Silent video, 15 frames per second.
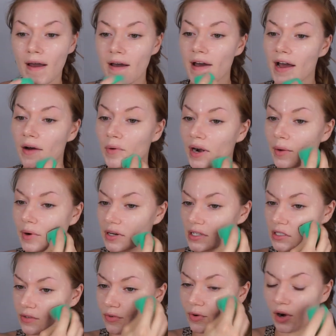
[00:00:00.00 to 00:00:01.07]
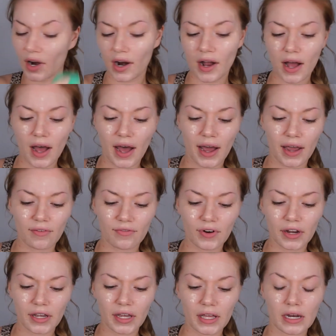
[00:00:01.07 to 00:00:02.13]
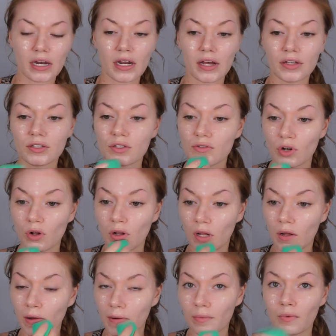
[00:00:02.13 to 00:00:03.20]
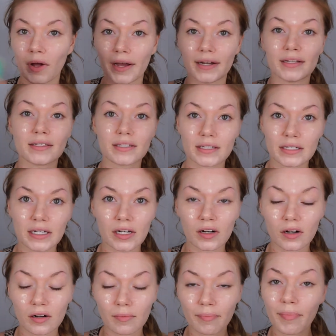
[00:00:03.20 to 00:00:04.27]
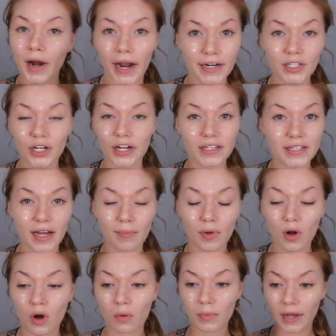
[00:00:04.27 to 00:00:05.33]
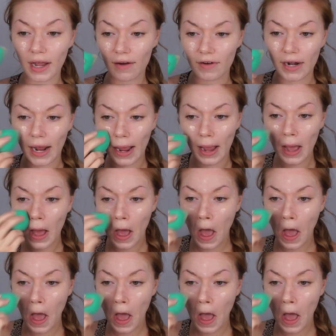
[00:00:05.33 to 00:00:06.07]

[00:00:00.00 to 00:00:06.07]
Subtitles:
And when I worked at Sephora, I freaking stole, well, I didn't steal, but I took a sample home like every day.